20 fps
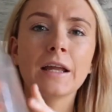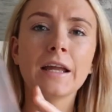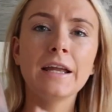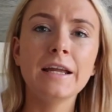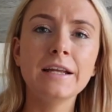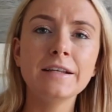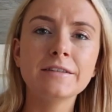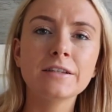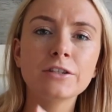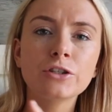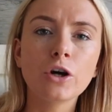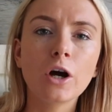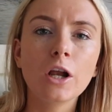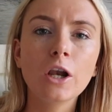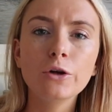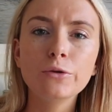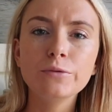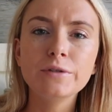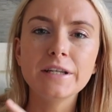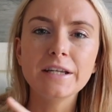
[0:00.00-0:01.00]
is
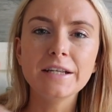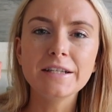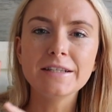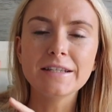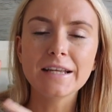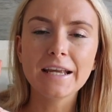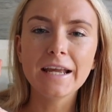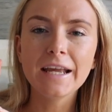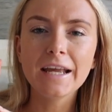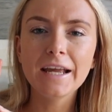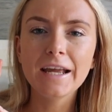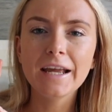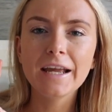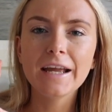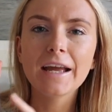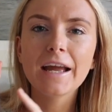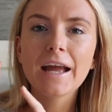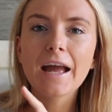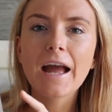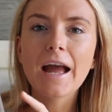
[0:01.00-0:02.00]
dilute it into
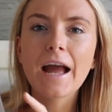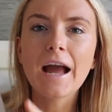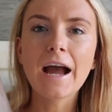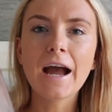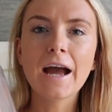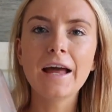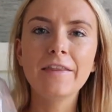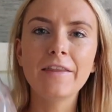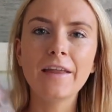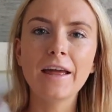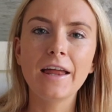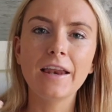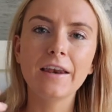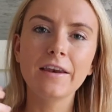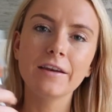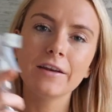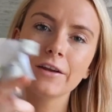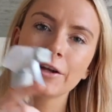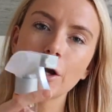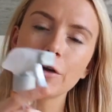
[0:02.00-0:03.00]
here and
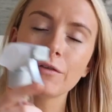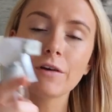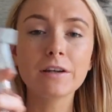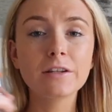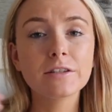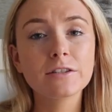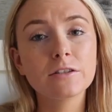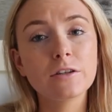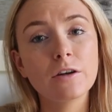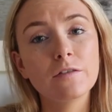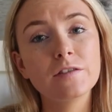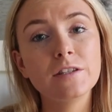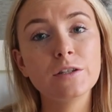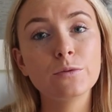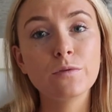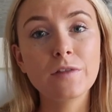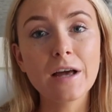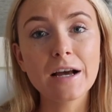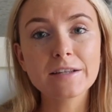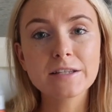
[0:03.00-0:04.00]
then go around the
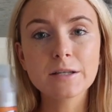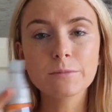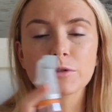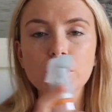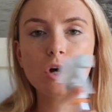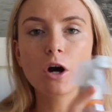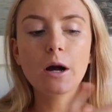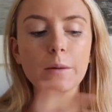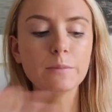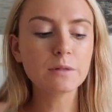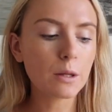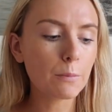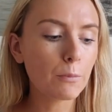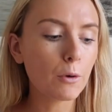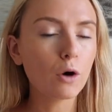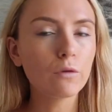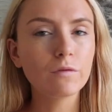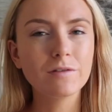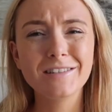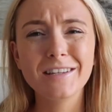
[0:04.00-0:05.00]
surfaces with that sometimes,
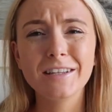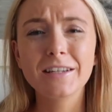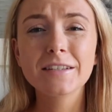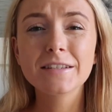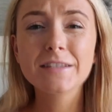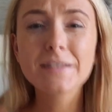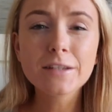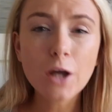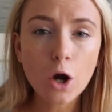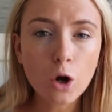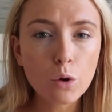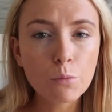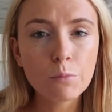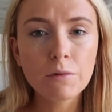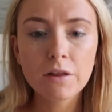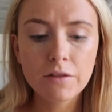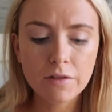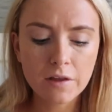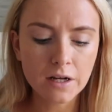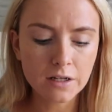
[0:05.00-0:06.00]
but obviously there's so
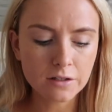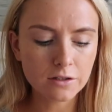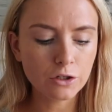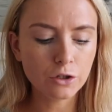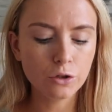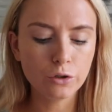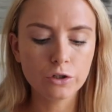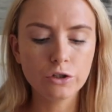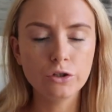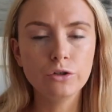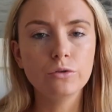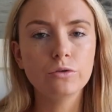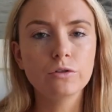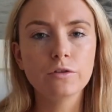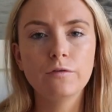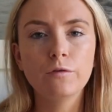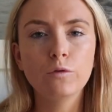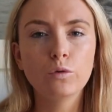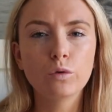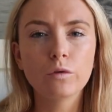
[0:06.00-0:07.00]
many things that you can use
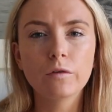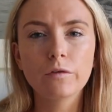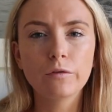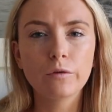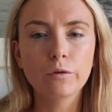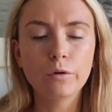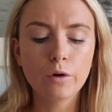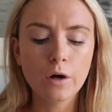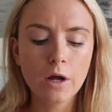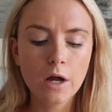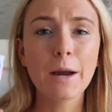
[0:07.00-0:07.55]
zoflora for.